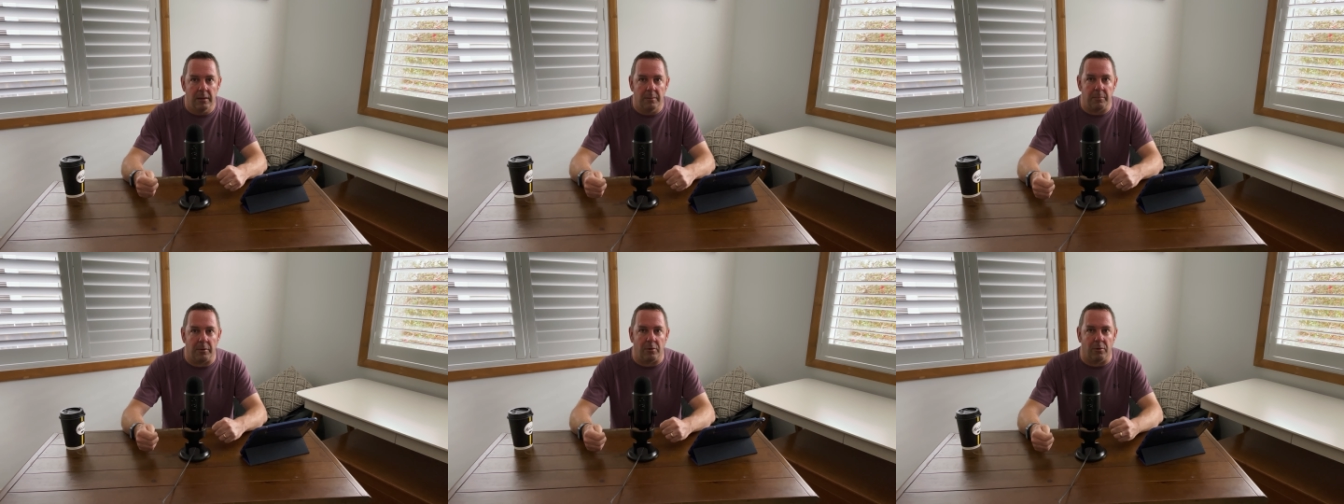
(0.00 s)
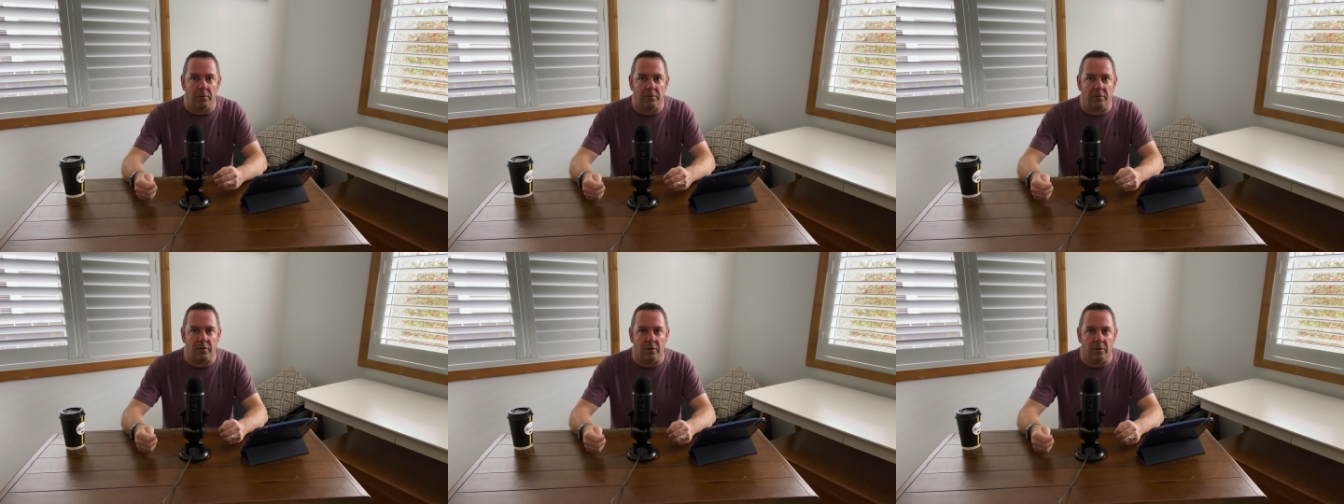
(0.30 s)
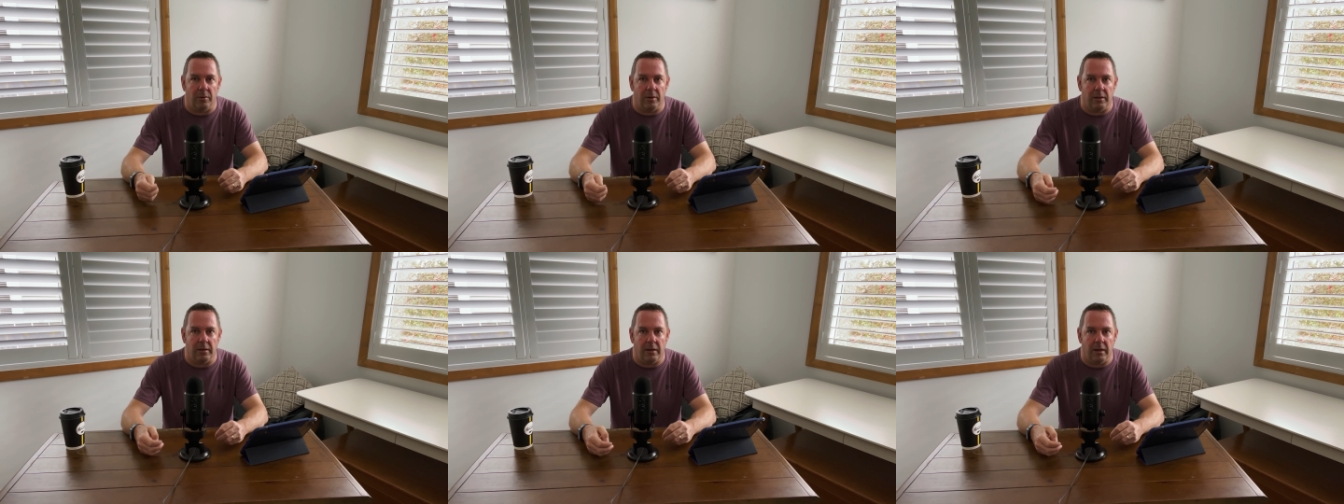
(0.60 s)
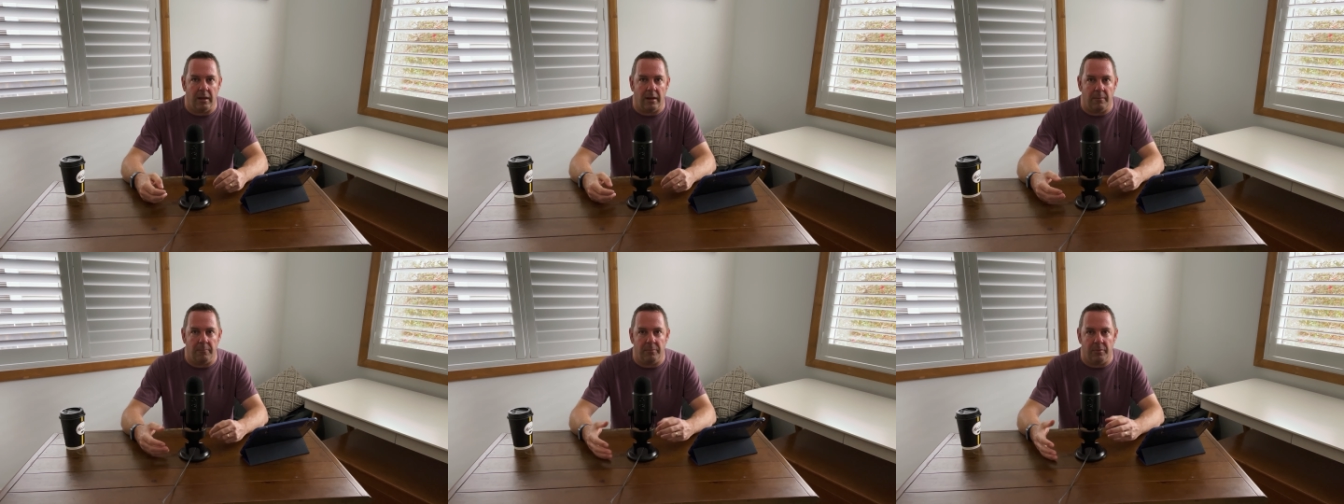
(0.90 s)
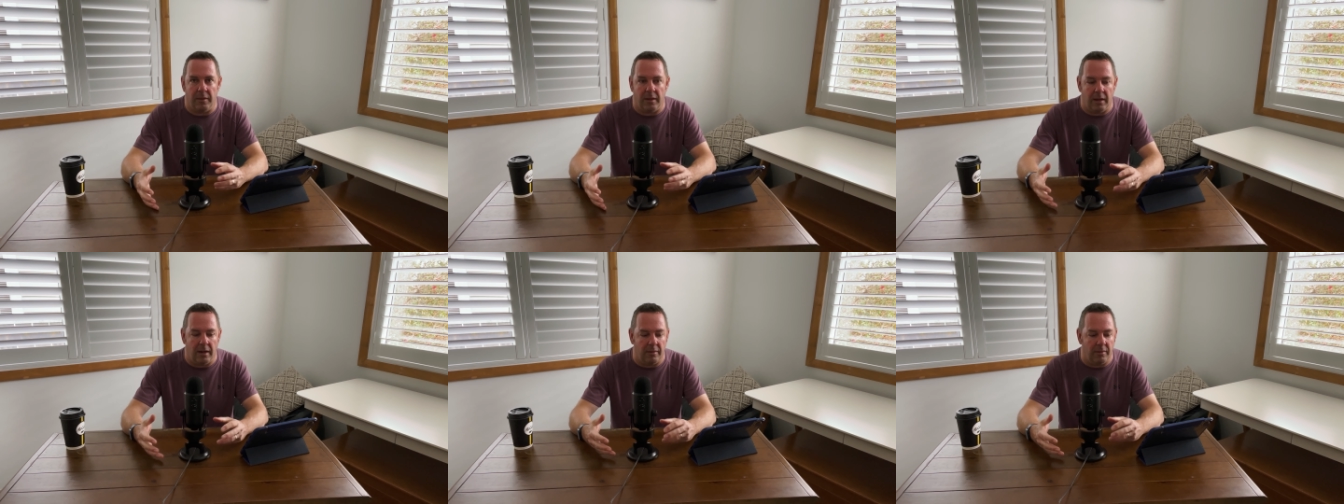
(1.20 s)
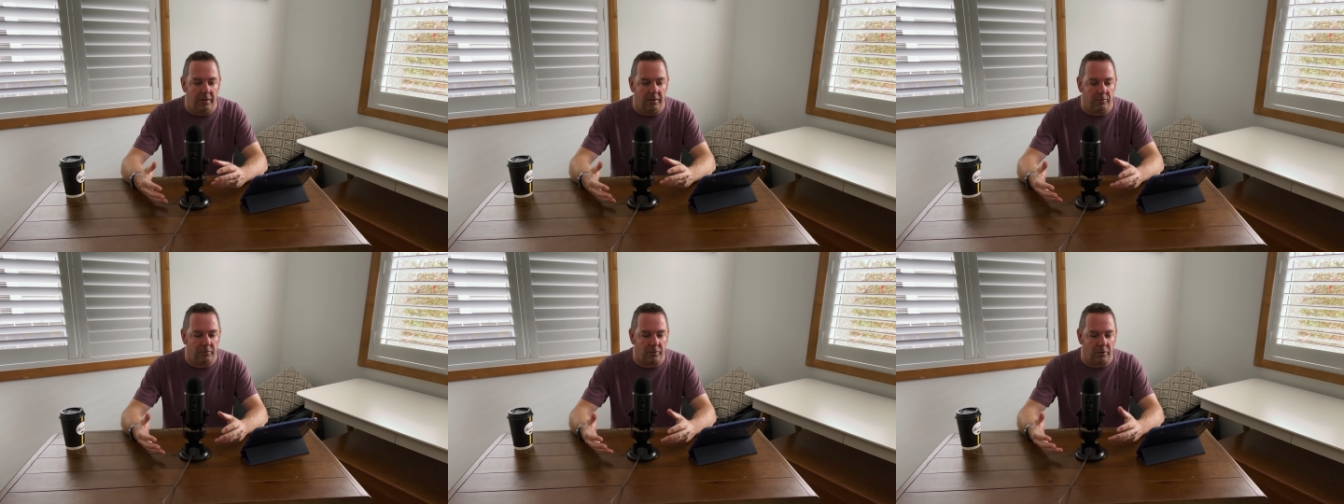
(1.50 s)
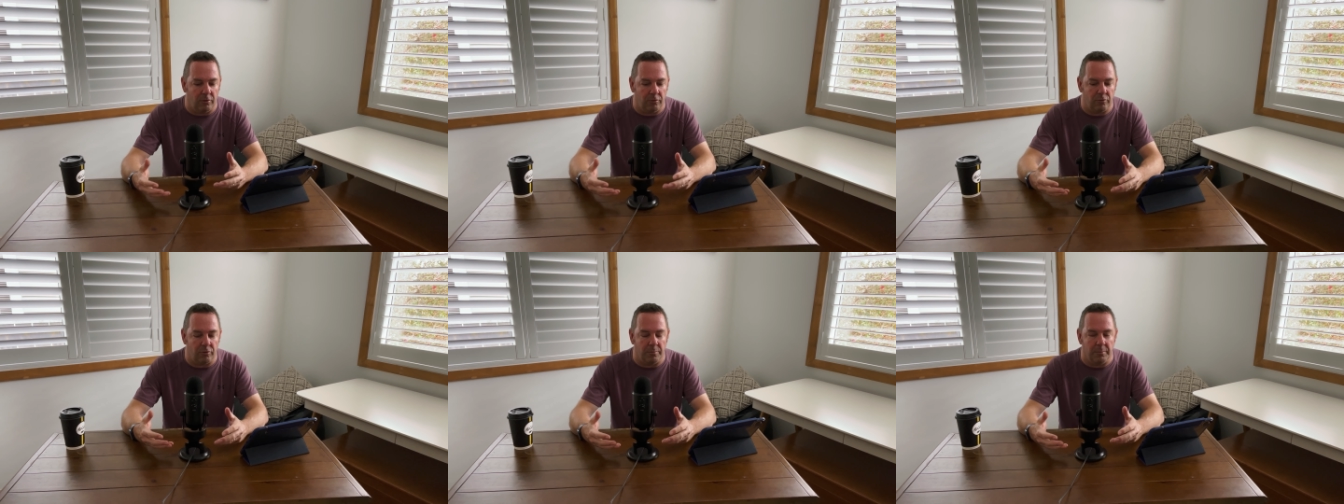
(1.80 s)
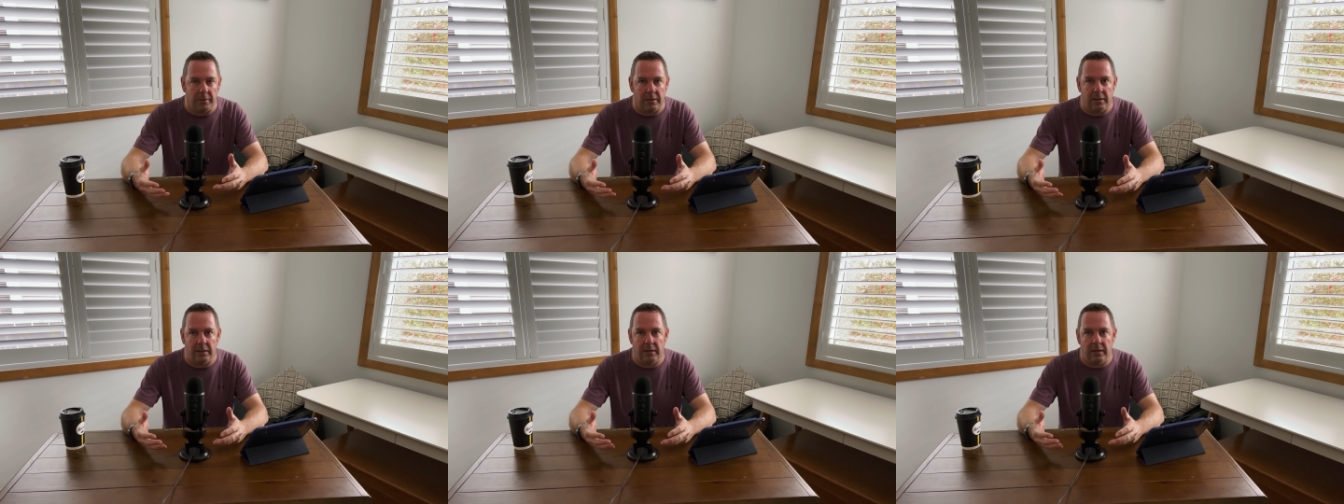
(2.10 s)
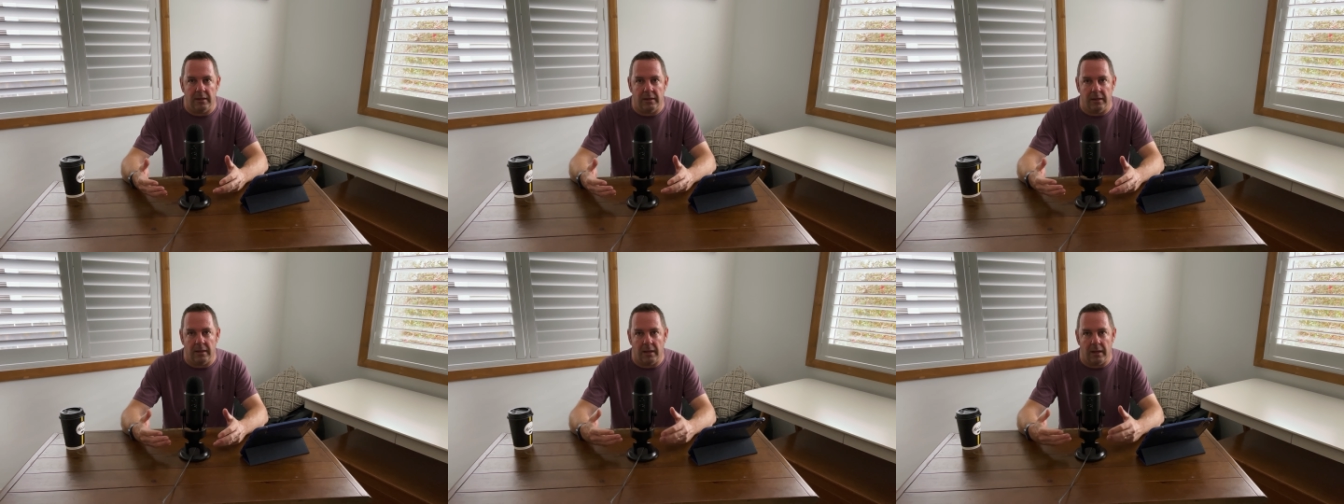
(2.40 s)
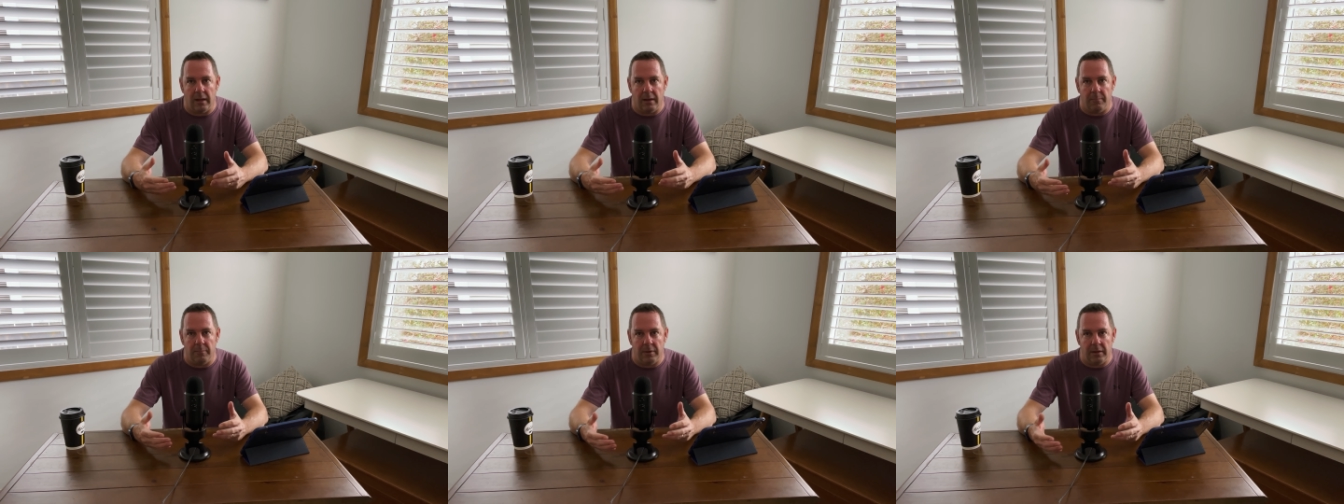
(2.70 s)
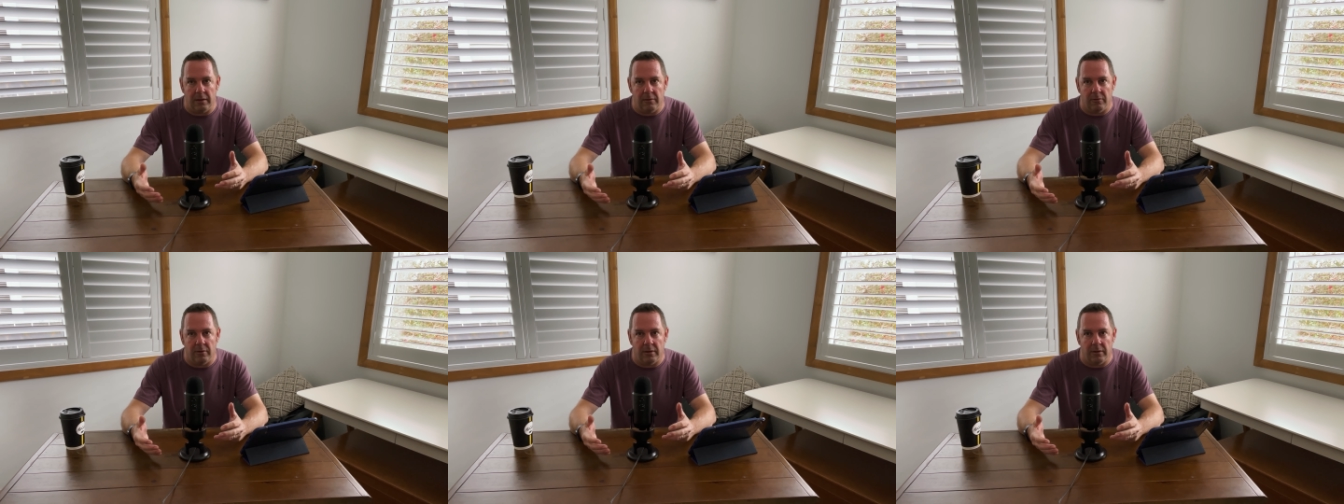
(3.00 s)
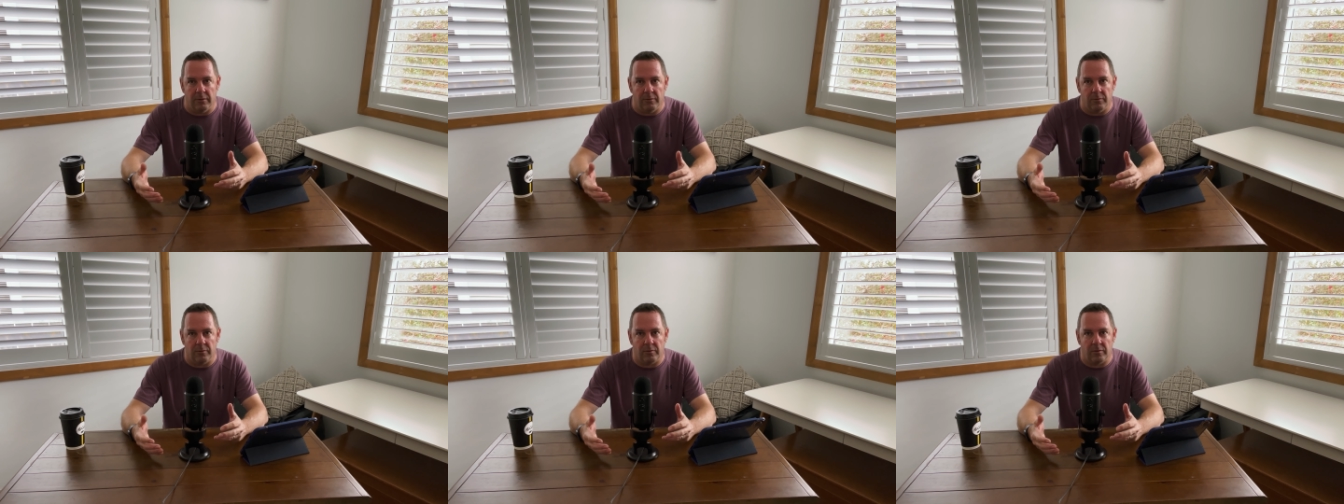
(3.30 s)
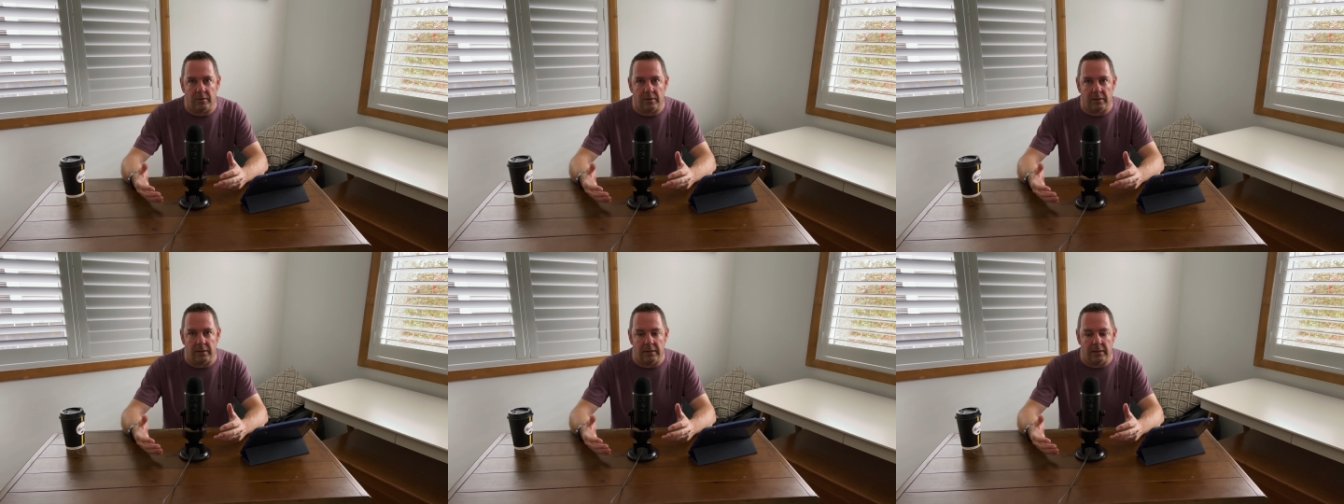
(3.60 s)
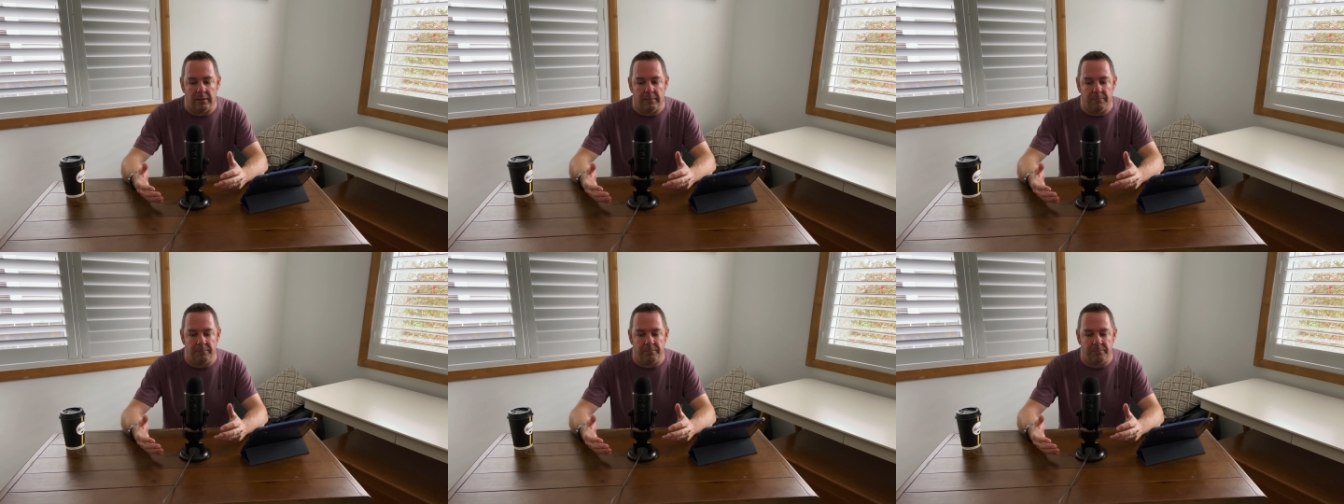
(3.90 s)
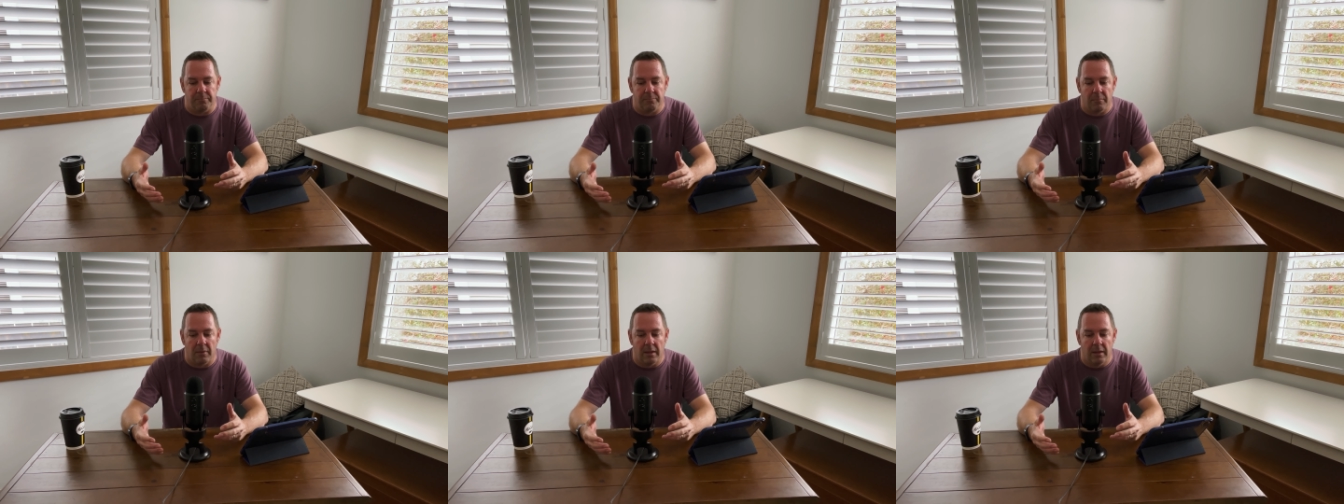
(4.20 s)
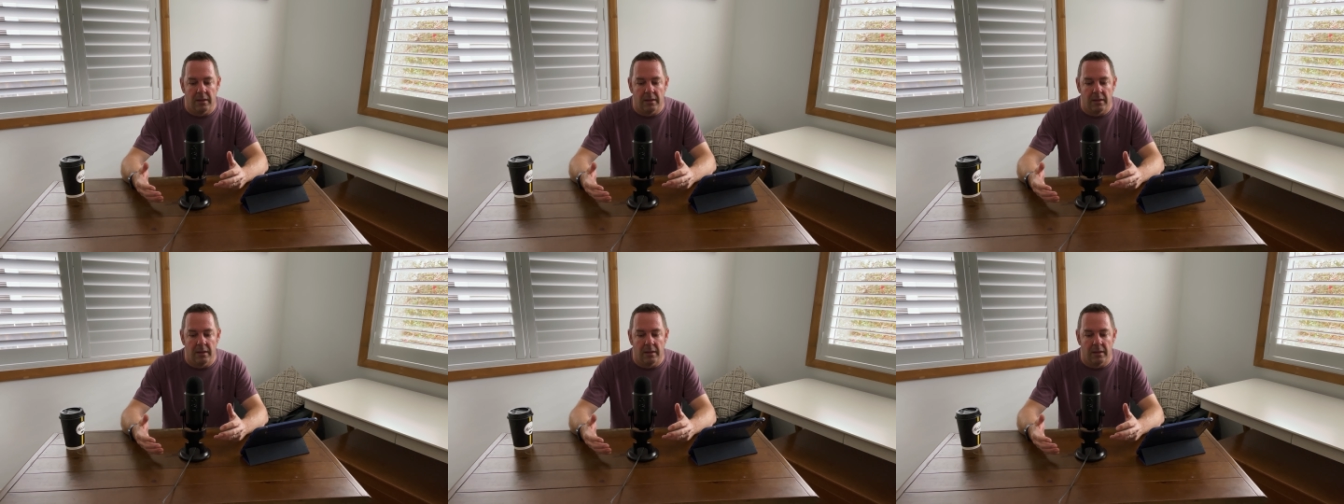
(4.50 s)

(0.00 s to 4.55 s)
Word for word: but also in um, the other social media um, areas um,